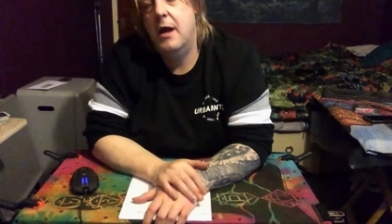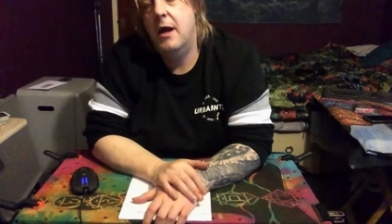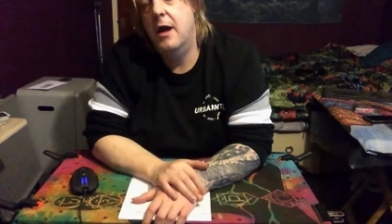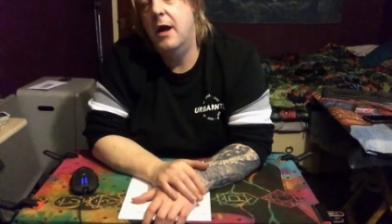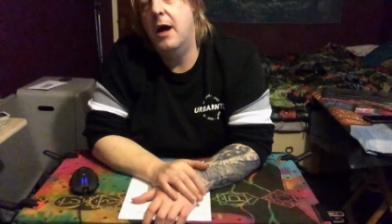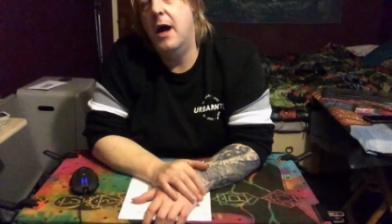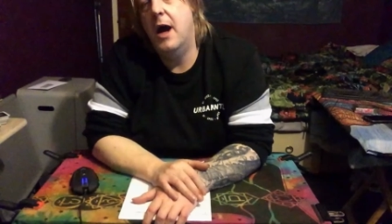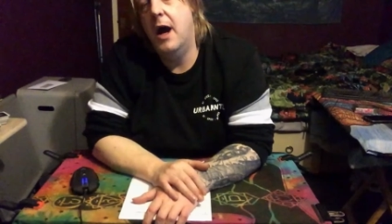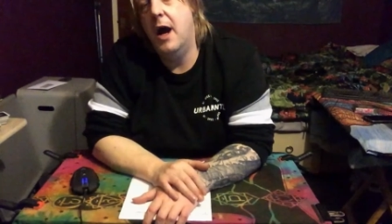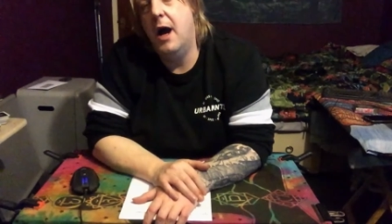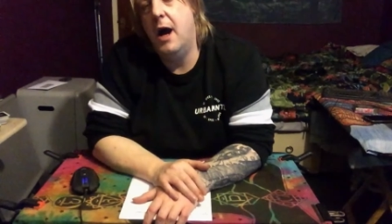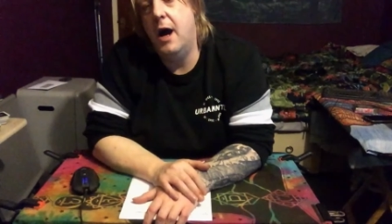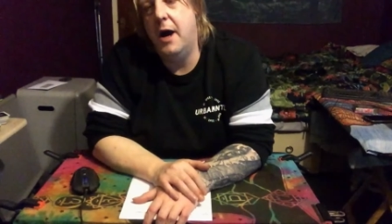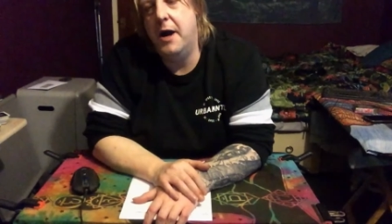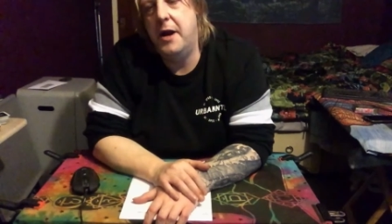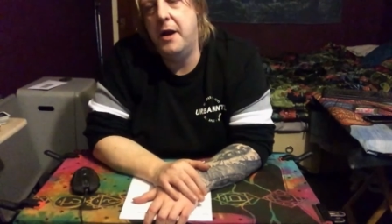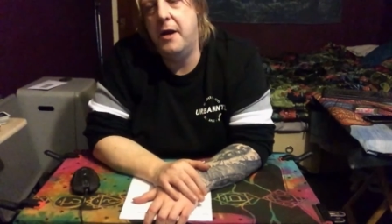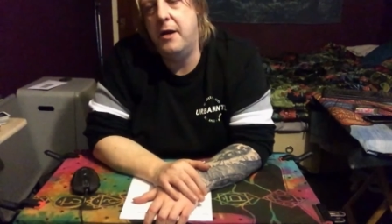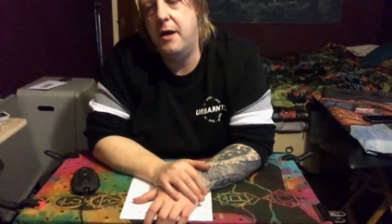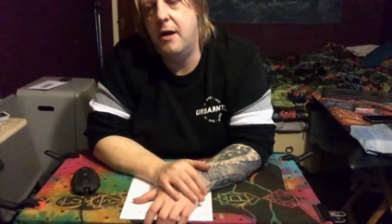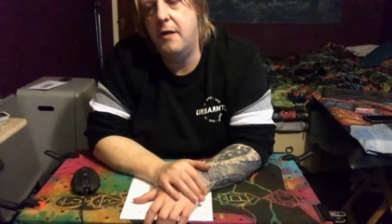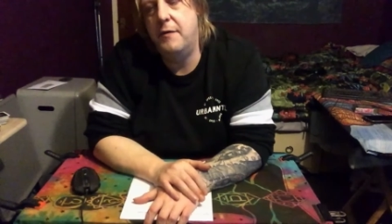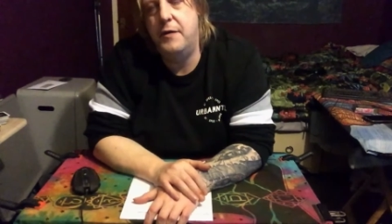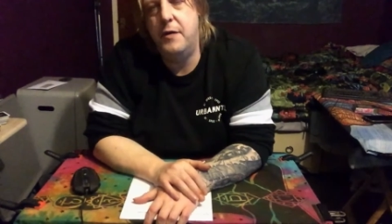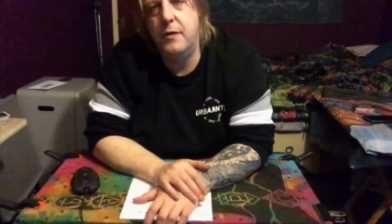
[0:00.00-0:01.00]
uh, I
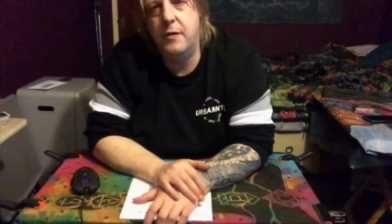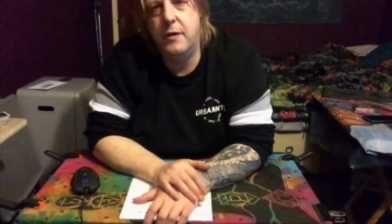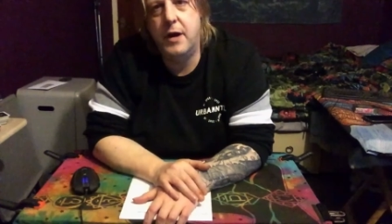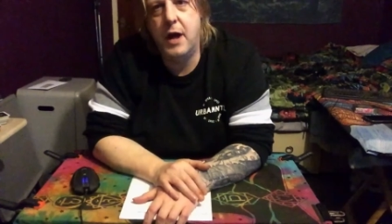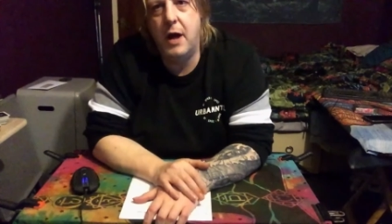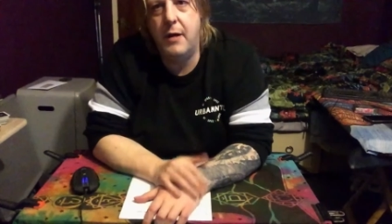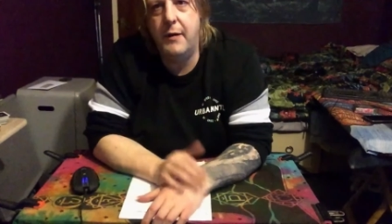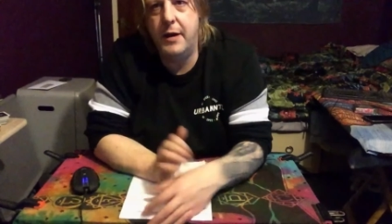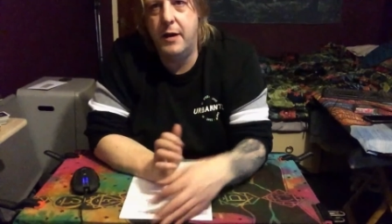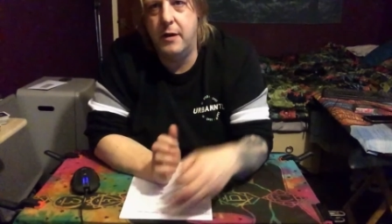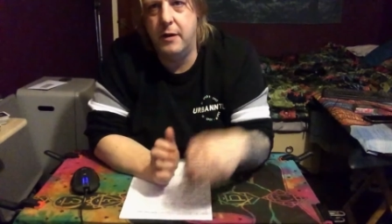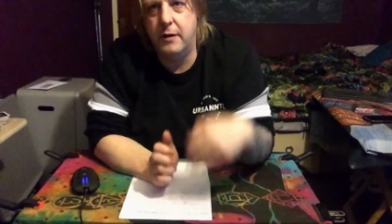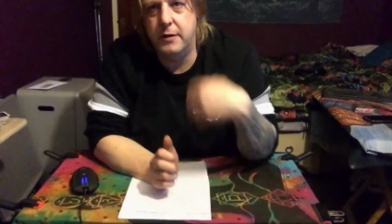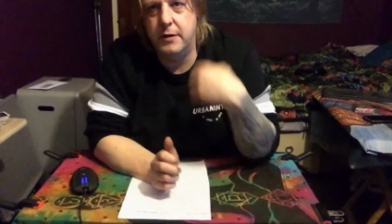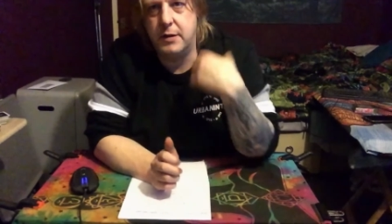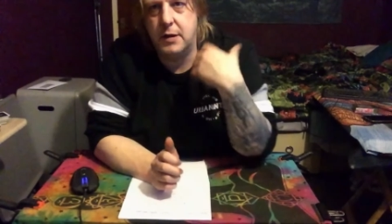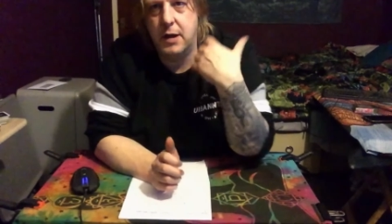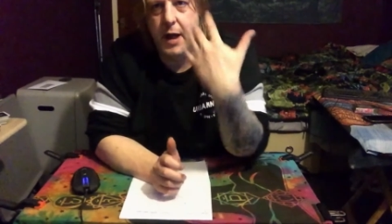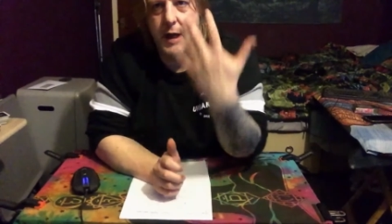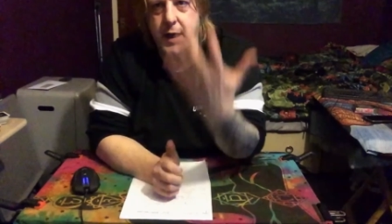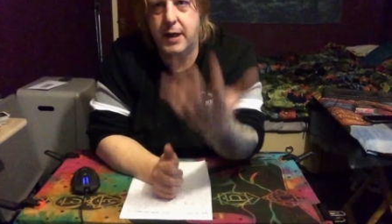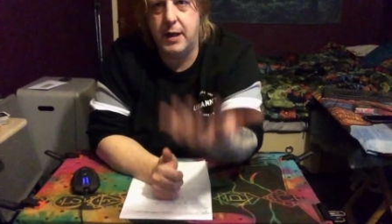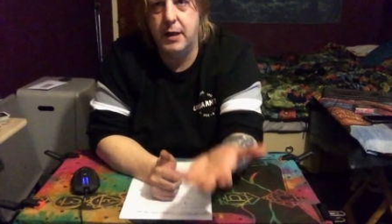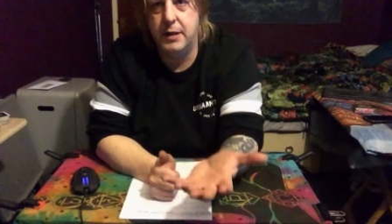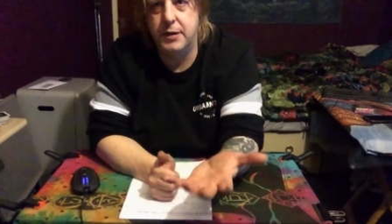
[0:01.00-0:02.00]
don't know if you're going on
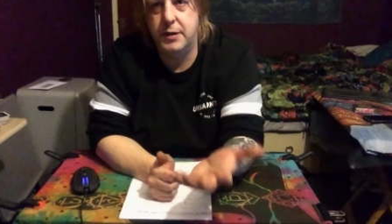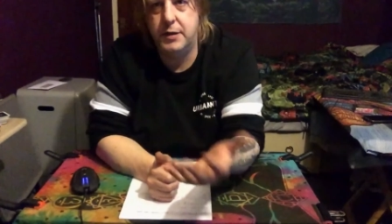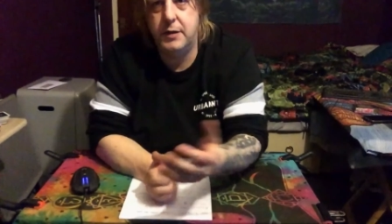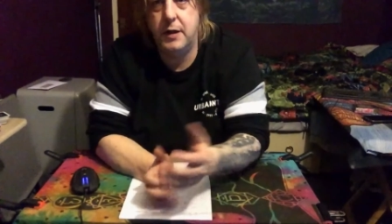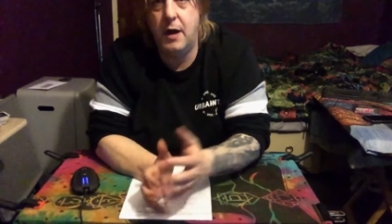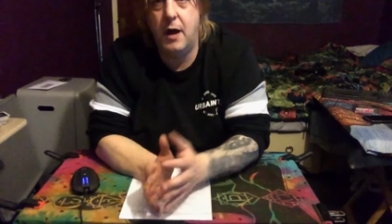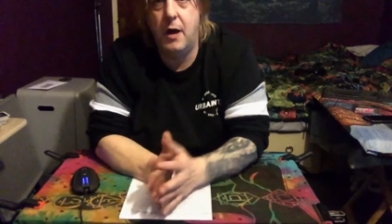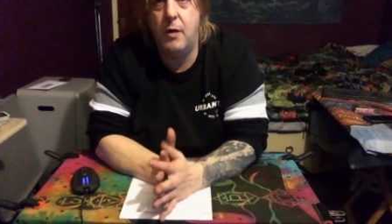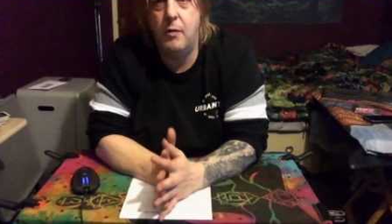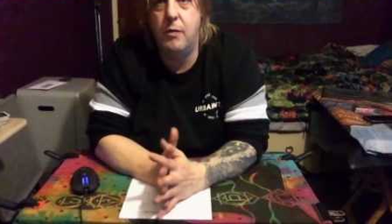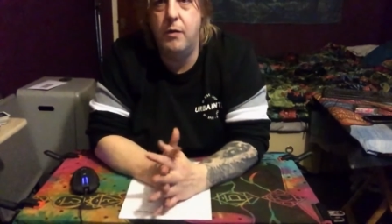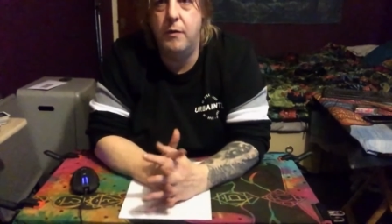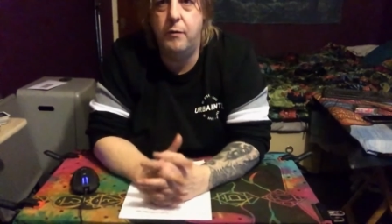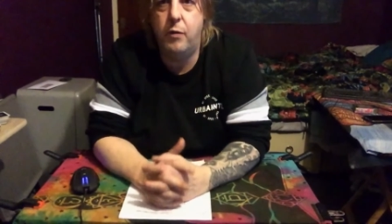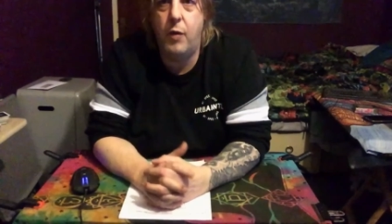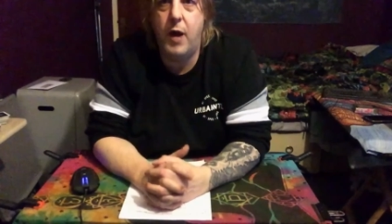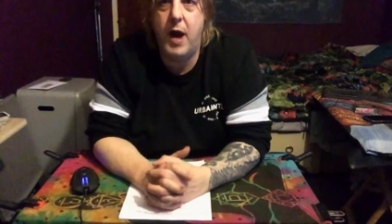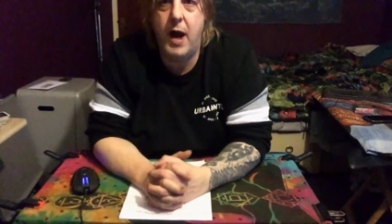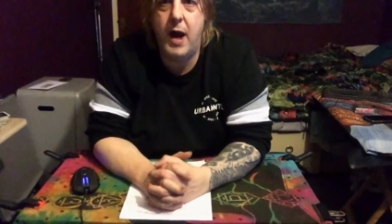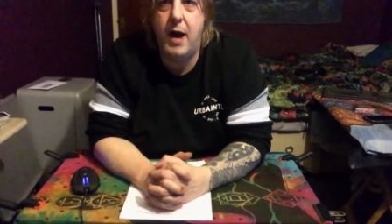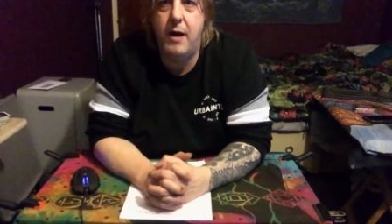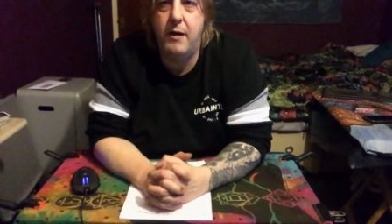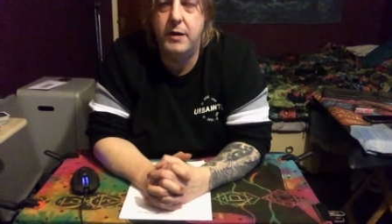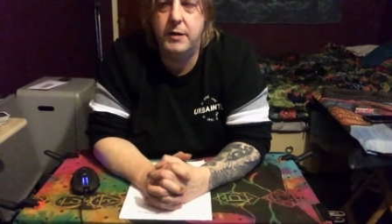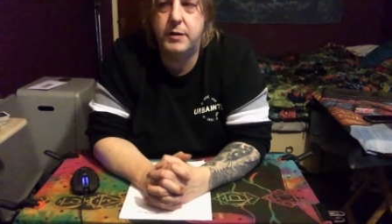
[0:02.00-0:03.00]
like a show of
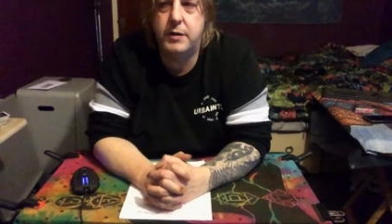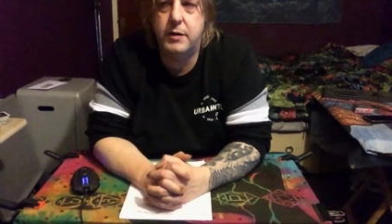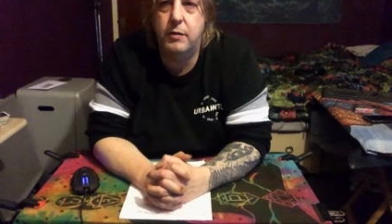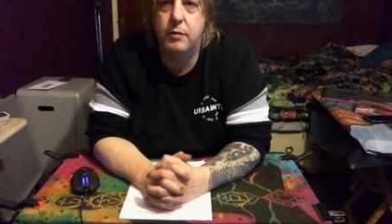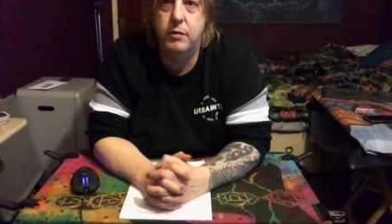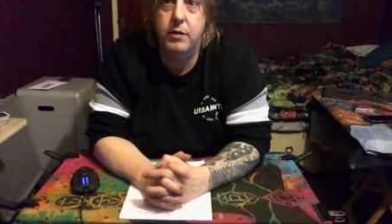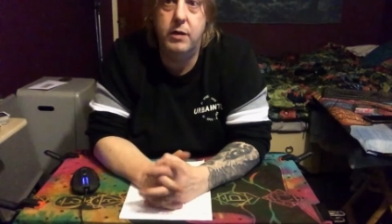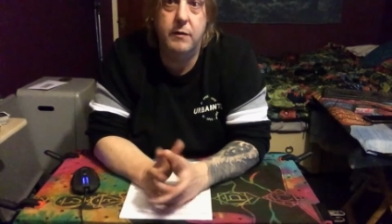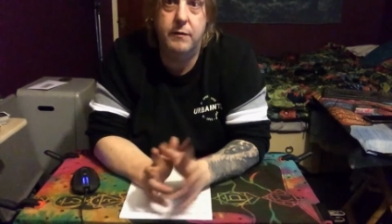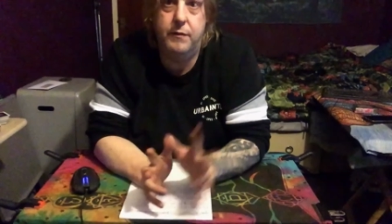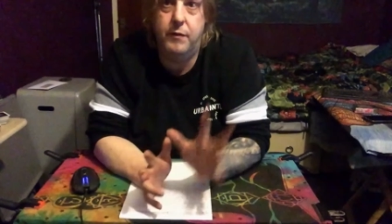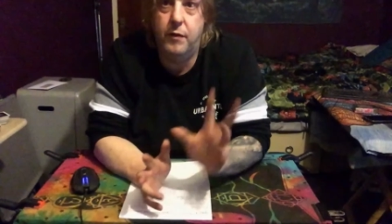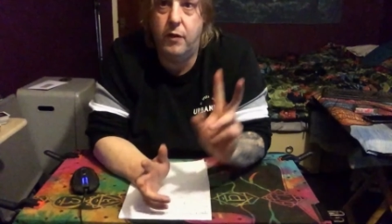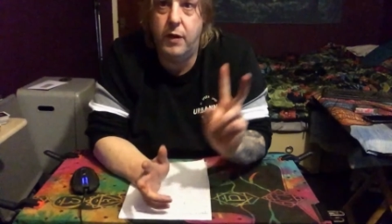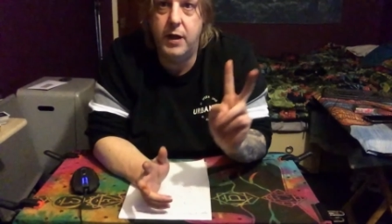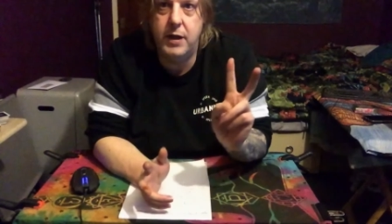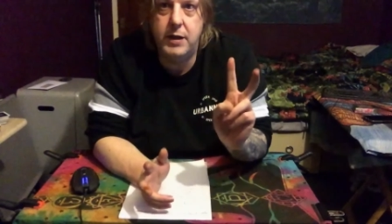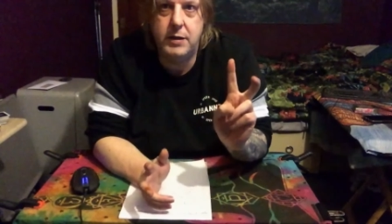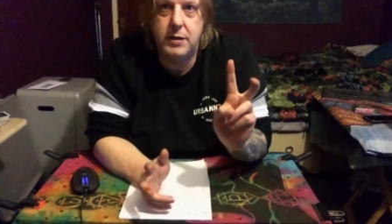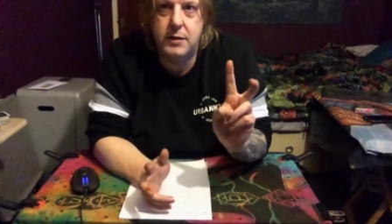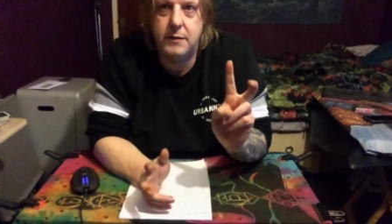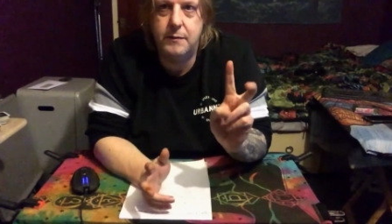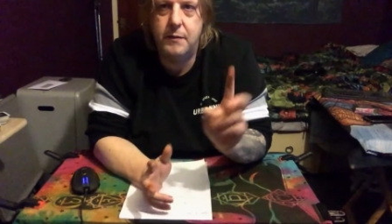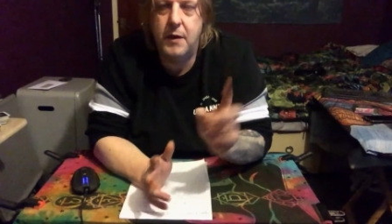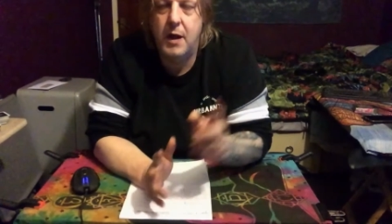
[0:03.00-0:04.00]
where it's called The
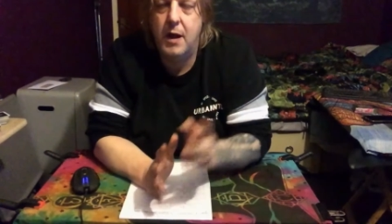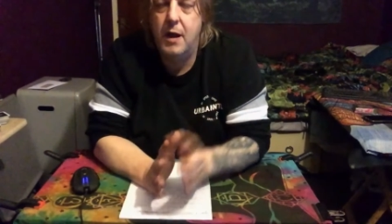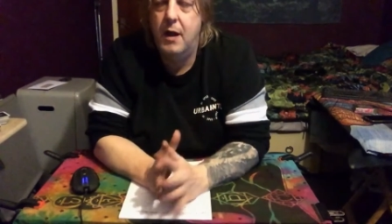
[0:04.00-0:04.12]
Voice.